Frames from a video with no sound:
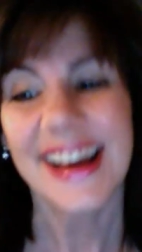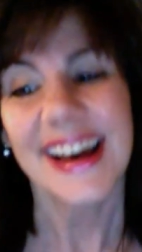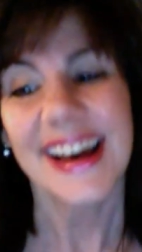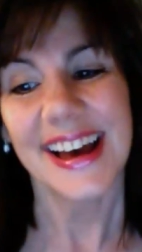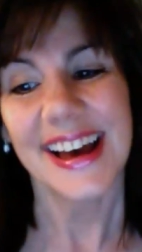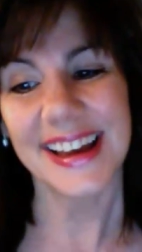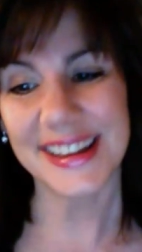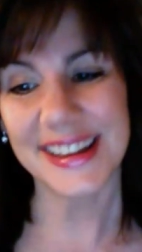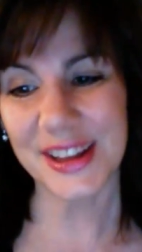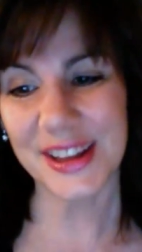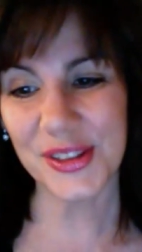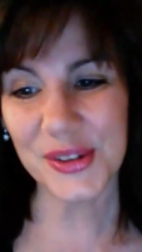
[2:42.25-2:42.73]

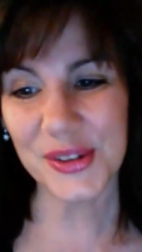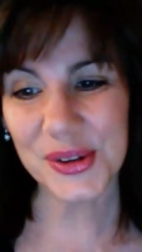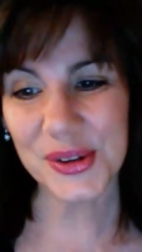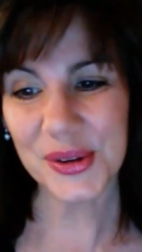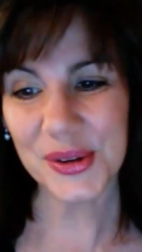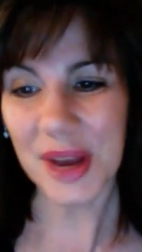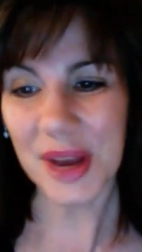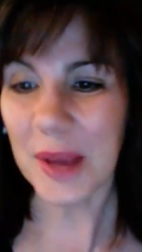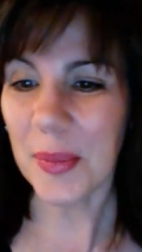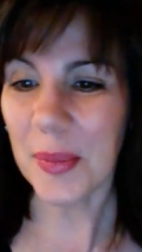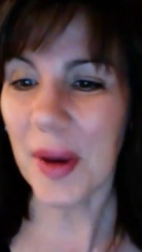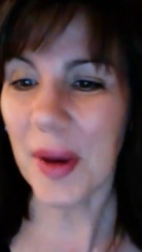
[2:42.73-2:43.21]
Another
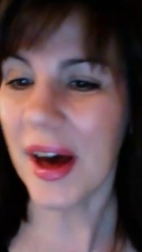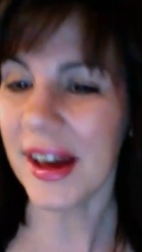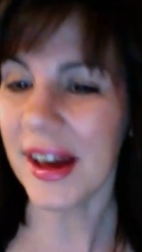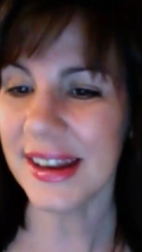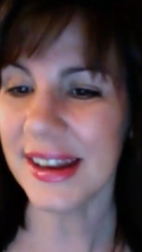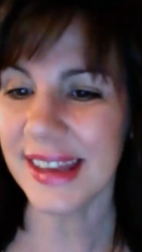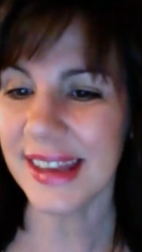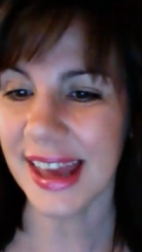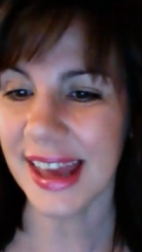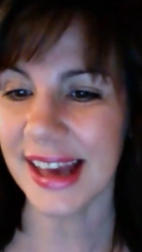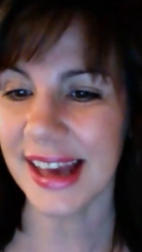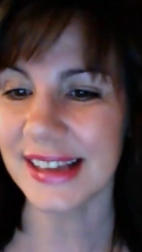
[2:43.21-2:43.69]
great
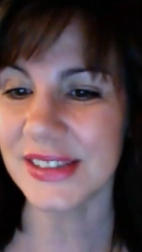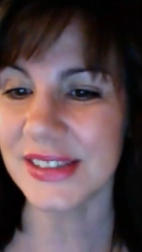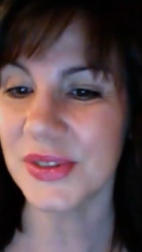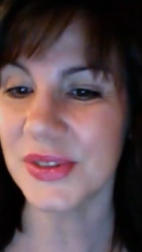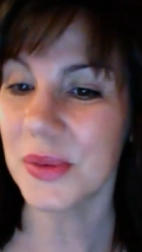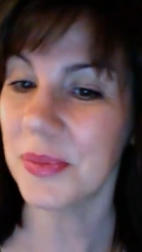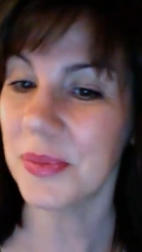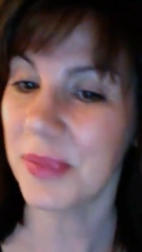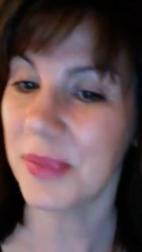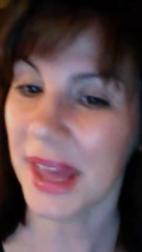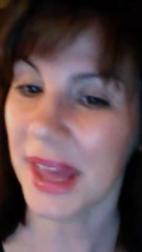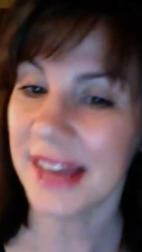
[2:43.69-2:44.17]
podcast
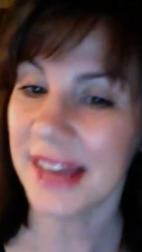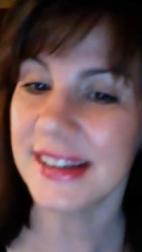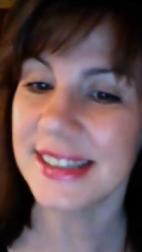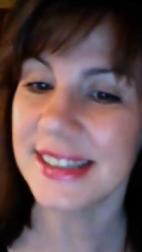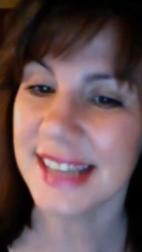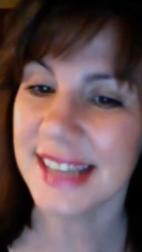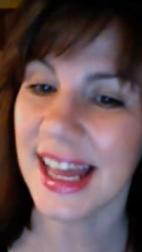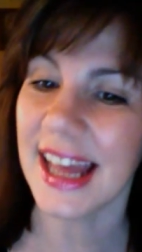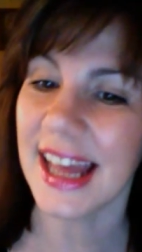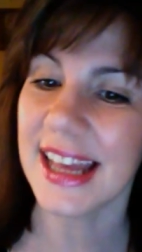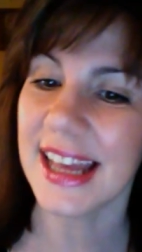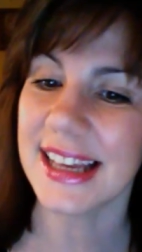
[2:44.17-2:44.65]
from Bagel
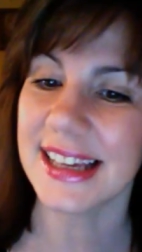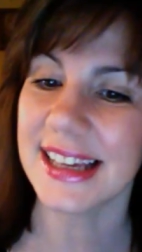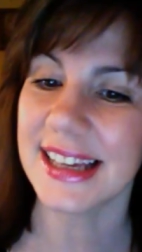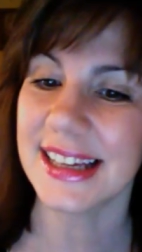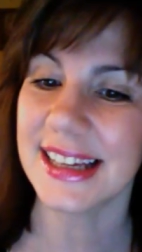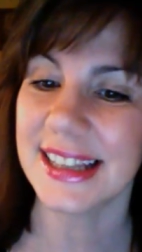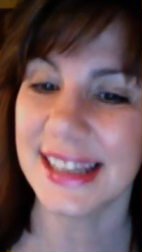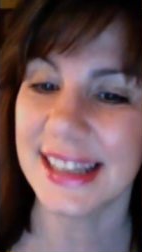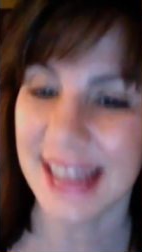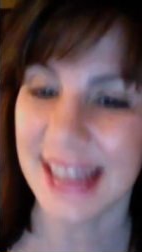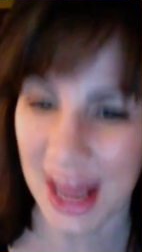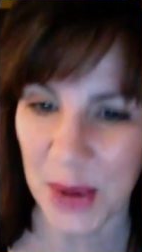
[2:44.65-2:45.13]
Tech
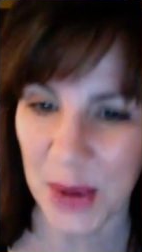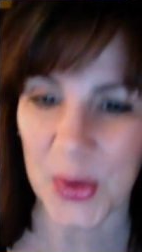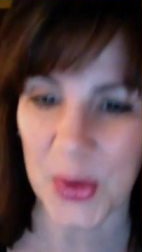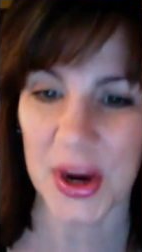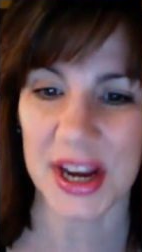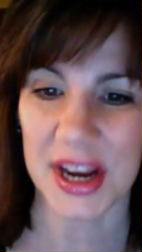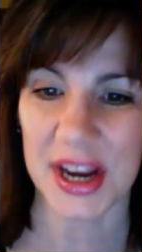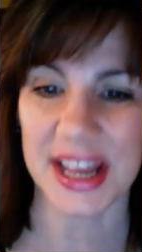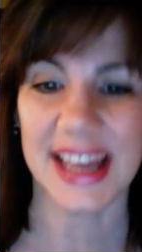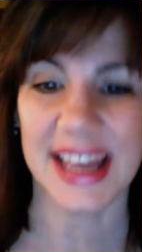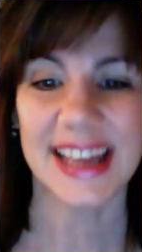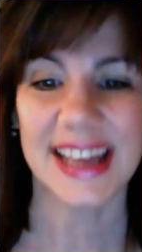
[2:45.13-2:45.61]

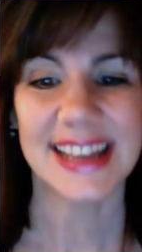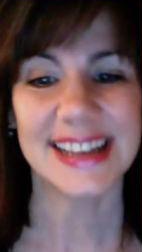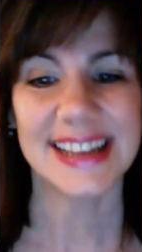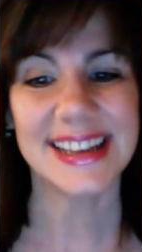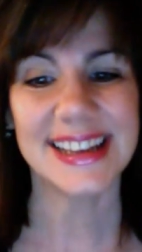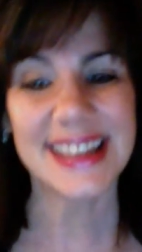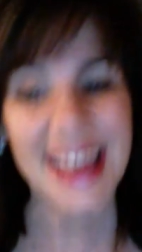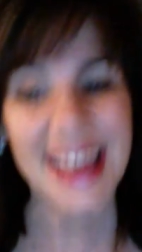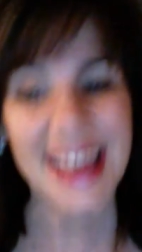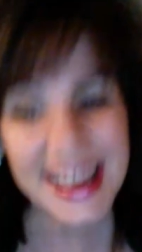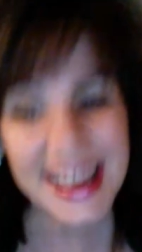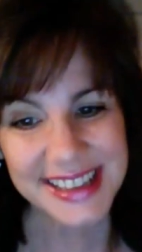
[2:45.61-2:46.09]
Network.
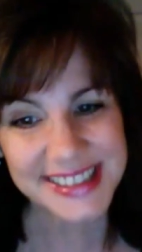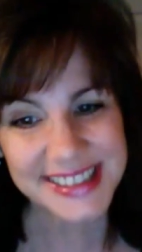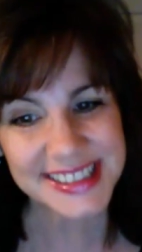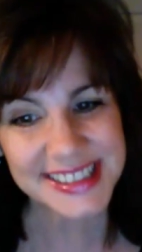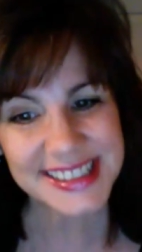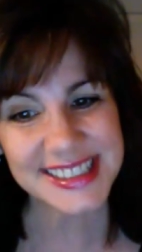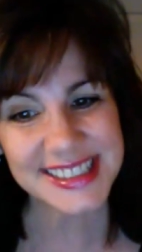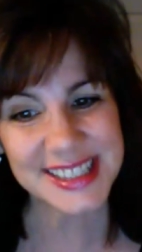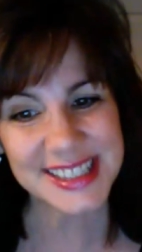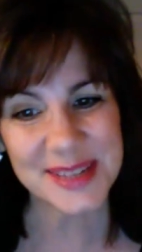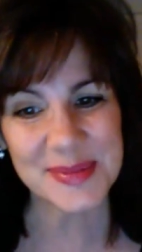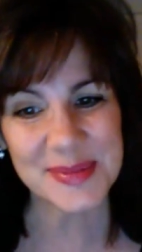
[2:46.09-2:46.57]

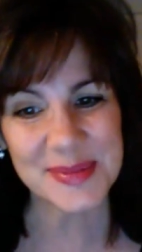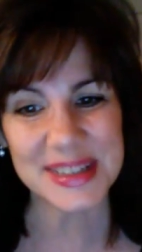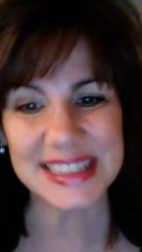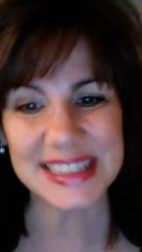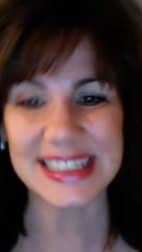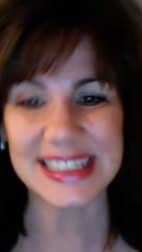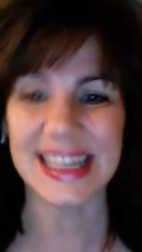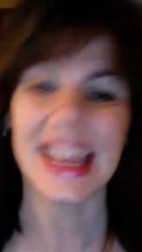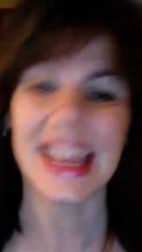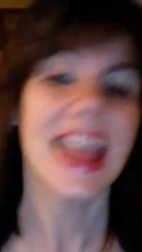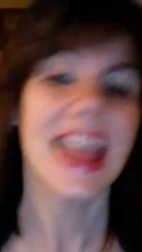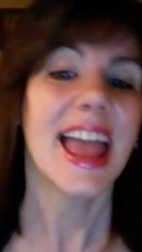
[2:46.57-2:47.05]
Knuckles to
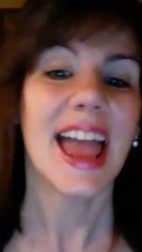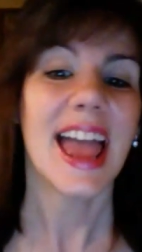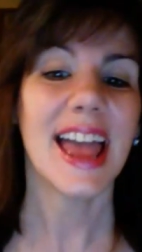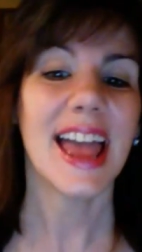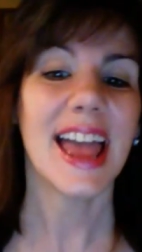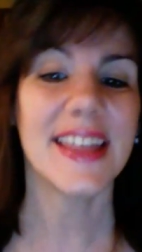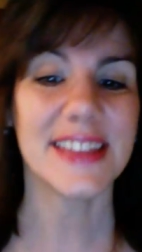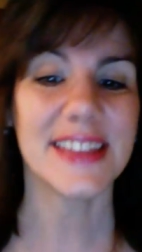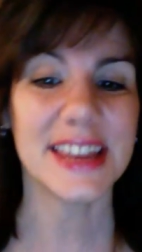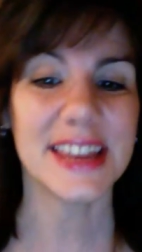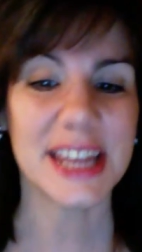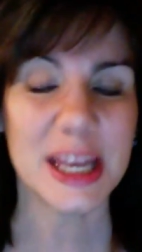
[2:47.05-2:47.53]
Missy.
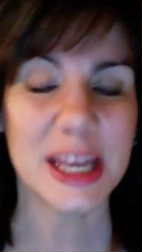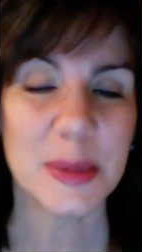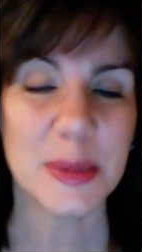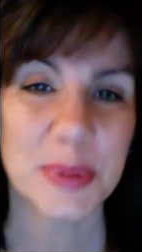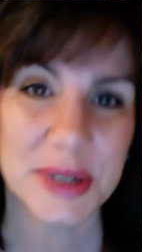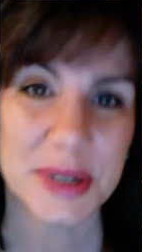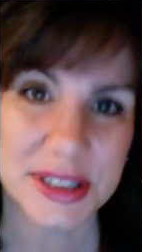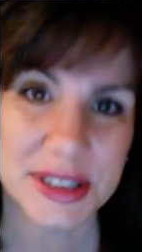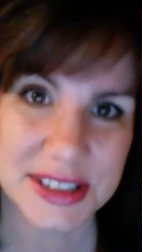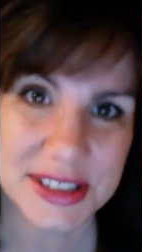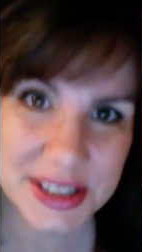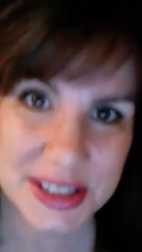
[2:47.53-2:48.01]
And then he
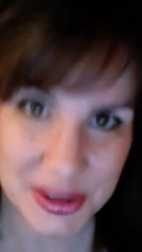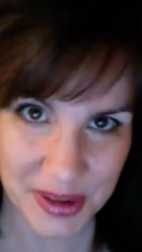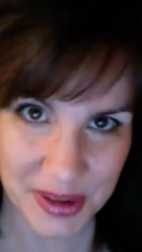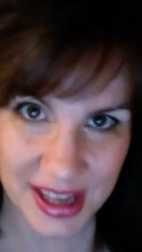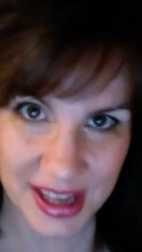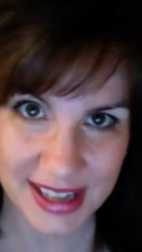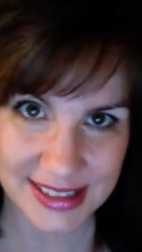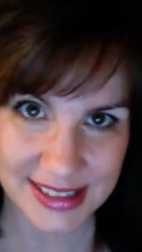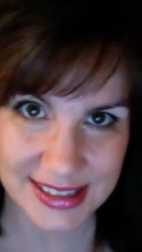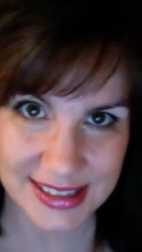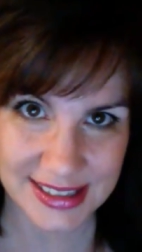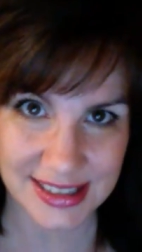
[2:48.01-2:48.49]
put two
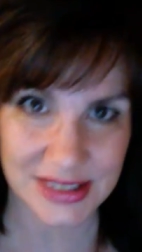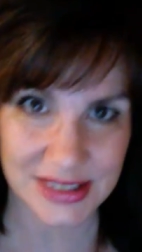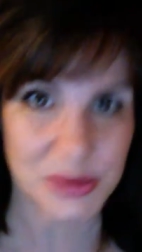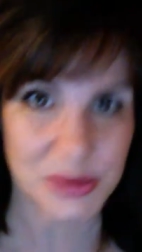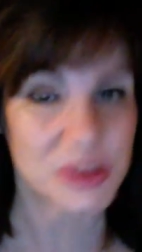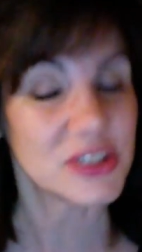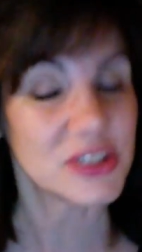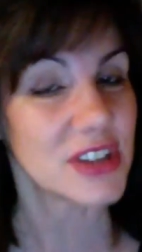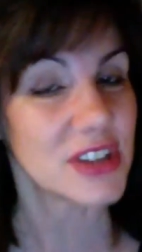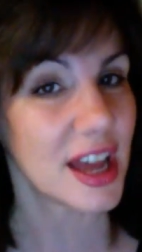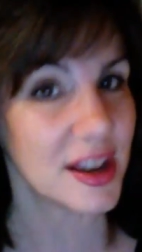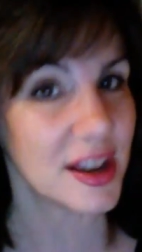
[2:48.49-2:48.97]
X's,
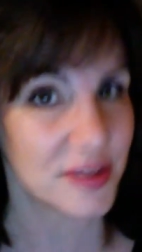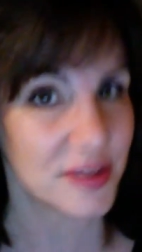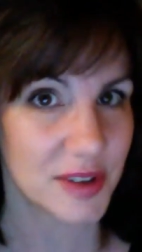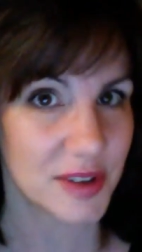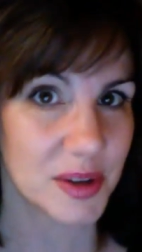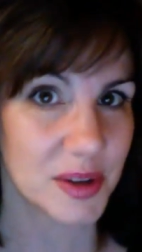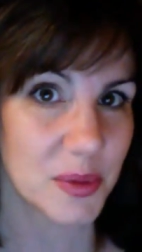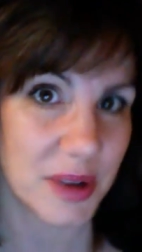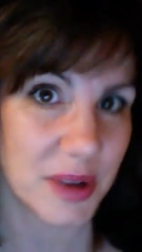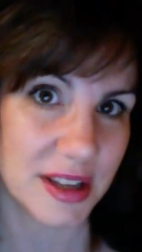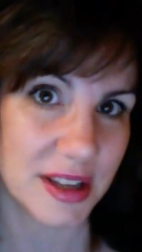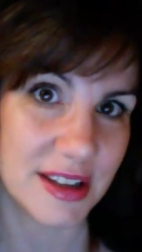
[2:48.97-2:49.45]
which
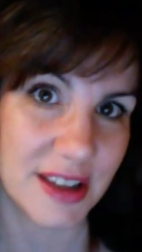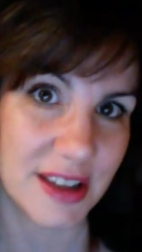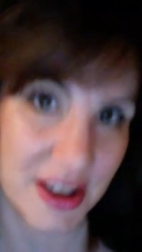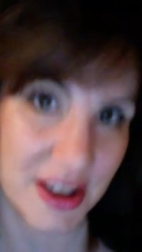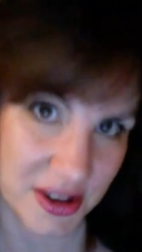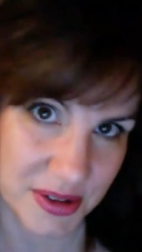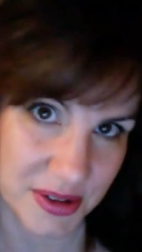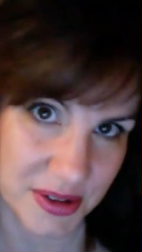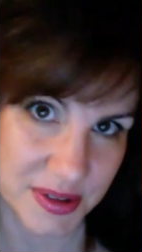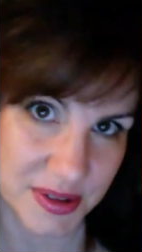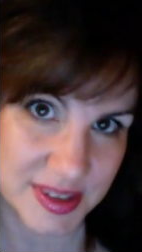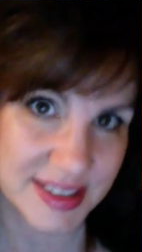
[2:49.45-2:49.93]
everyone
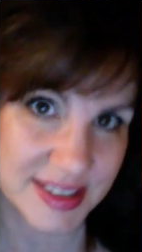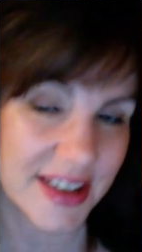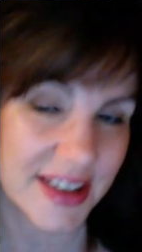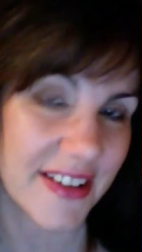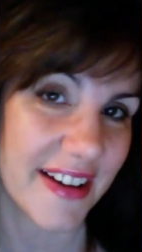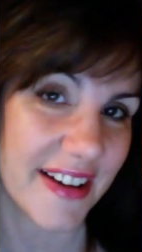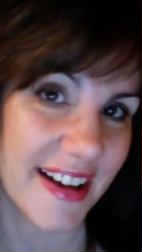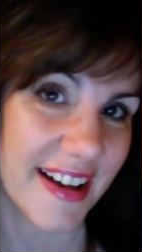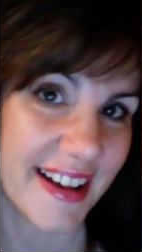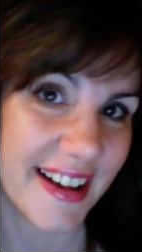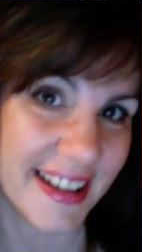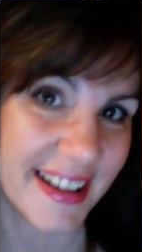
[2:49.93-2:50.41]
knows
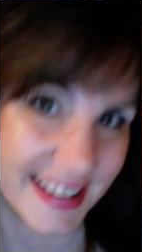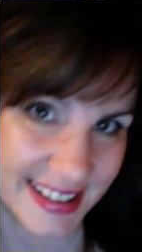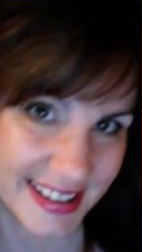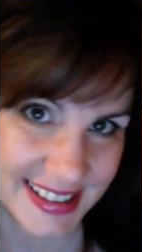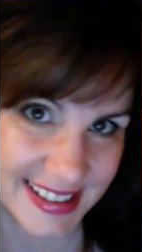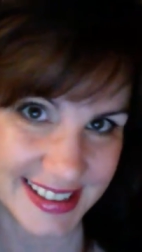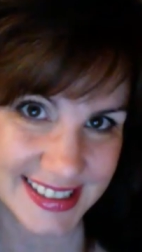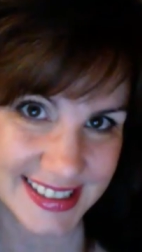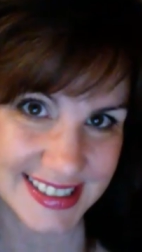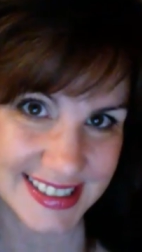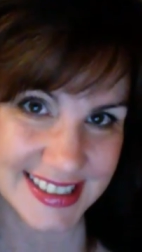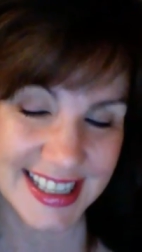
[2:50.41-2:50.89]
are
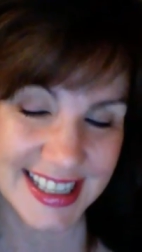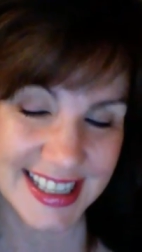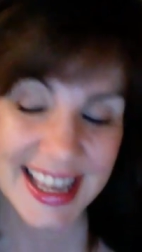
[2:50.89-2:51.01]
hugs.